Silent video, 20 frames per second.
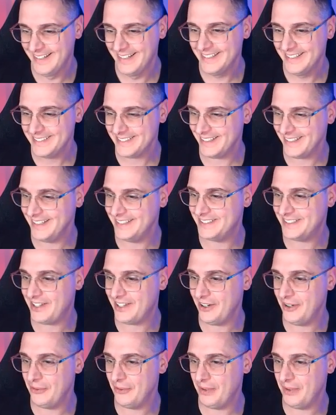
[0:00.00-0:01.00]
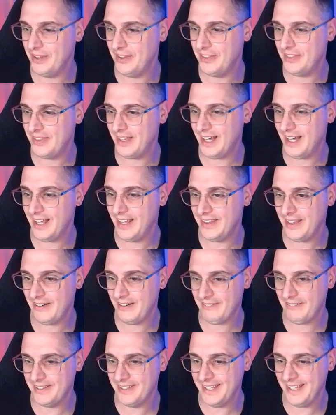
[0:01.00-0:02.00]
So let's go with that
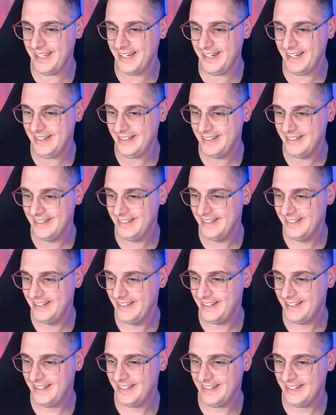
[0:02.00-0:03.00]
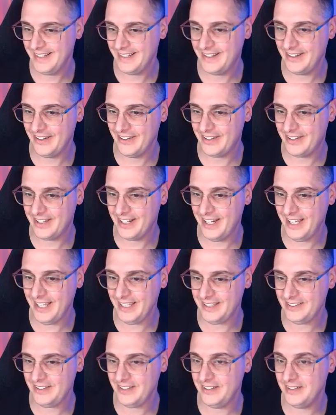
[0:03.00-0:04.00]
one there and go
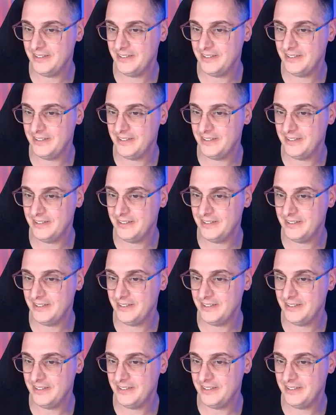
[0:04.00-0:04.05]
connect.